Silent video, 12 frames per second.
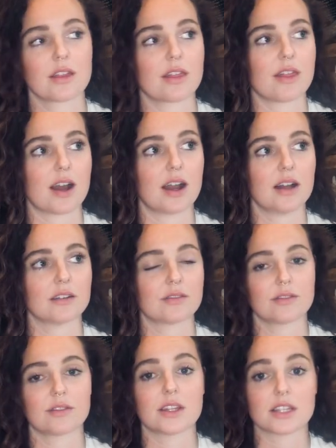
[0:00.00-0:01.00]
that
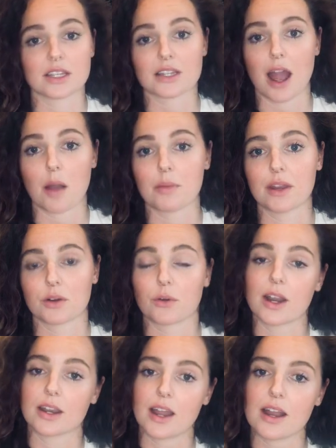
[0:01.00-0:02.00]
this is happening
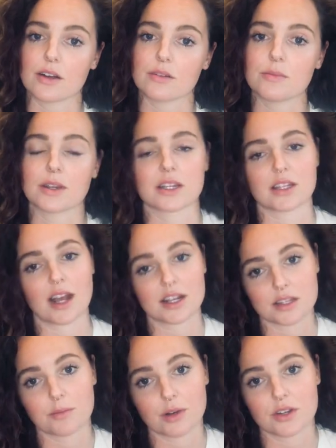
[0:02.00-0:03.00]
right now, because it
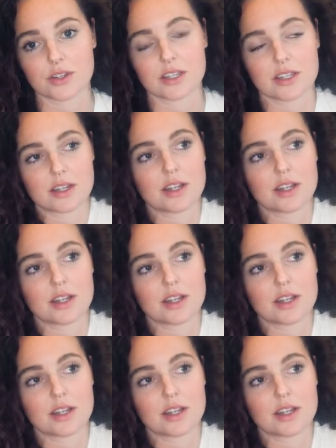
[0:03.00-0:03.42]
hasn't processed it.